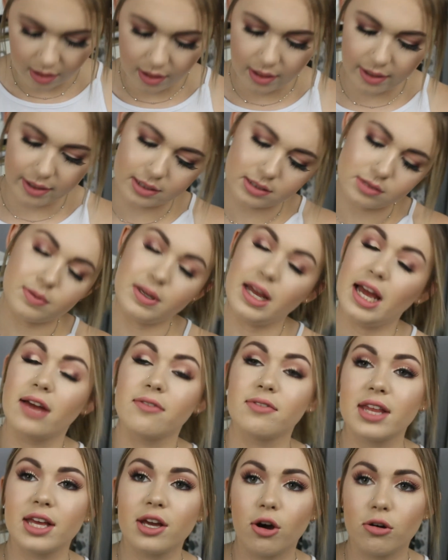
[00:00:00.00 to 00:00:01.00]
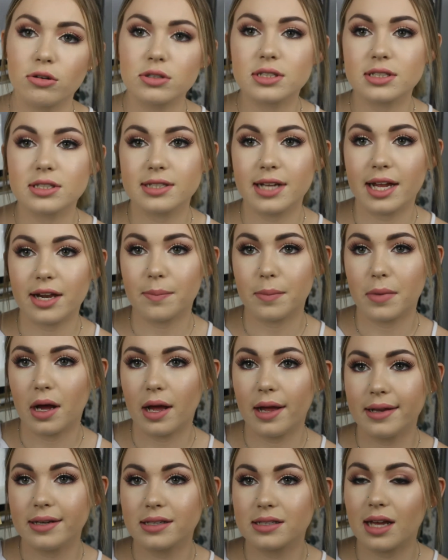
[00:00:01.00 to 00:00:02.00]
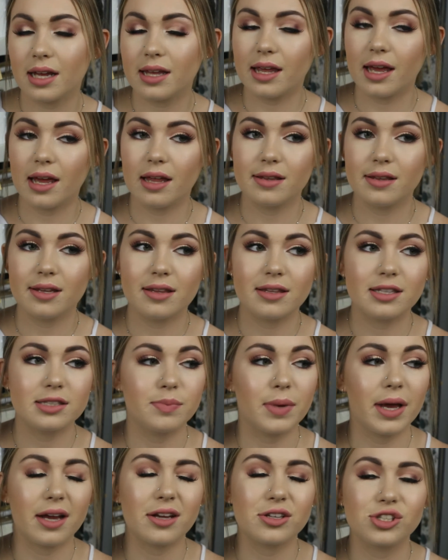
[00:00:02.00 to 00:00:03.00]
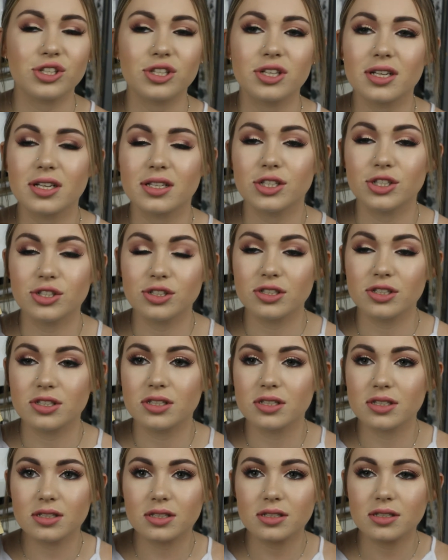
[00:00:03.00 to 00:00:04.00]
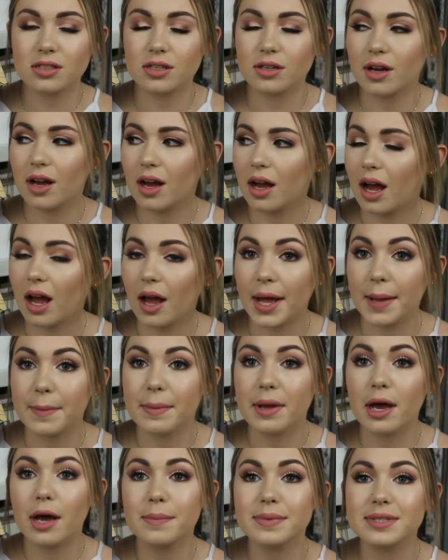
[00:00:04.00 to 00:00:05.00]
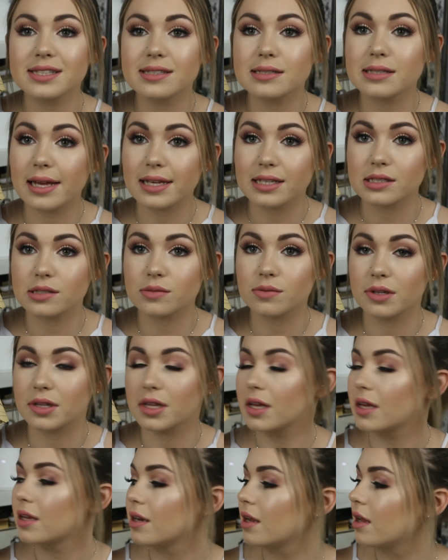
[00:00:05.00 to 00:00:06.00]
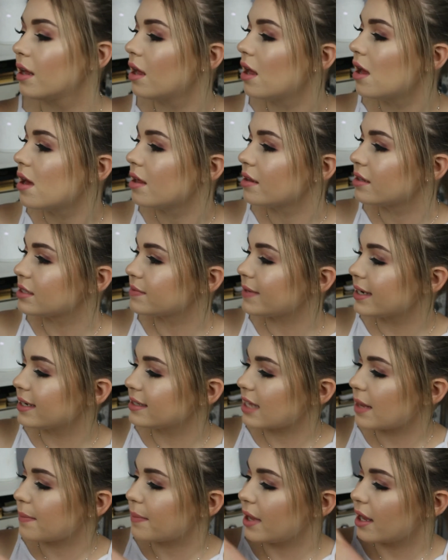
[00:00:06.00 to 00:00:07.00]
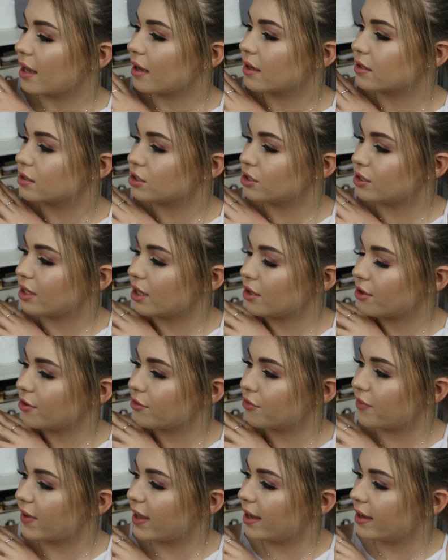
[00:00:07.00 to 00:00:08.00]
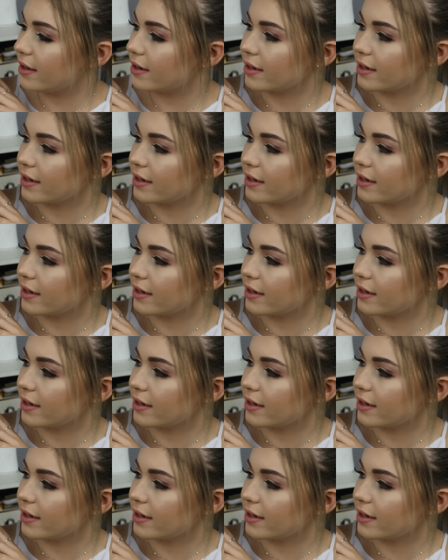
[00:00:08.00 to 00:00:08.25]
Next we have the Golden State of Mind. Again, this packaging, just, I'm obsessed with it. This one is a pink to yellow fade